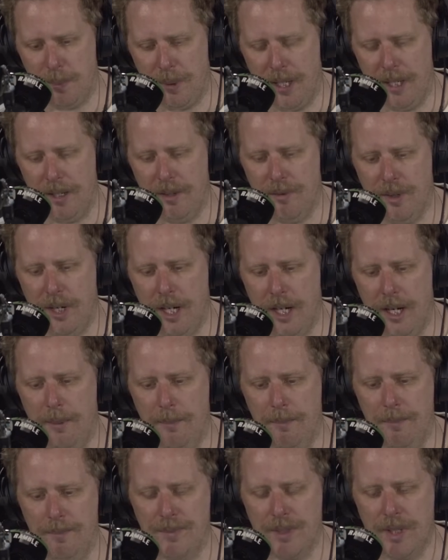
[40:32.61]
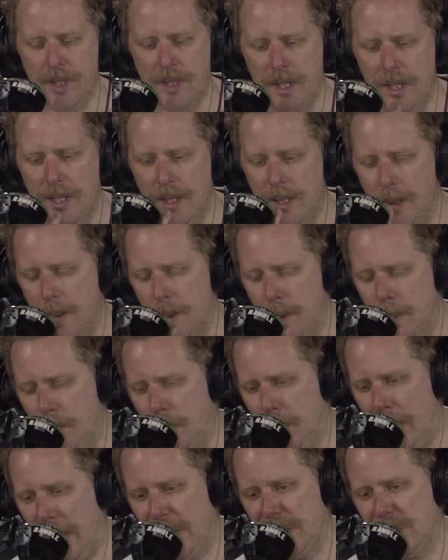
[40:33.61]
play Palace
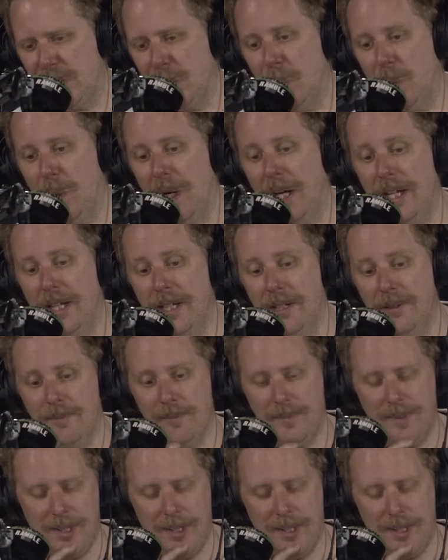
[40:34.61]
away.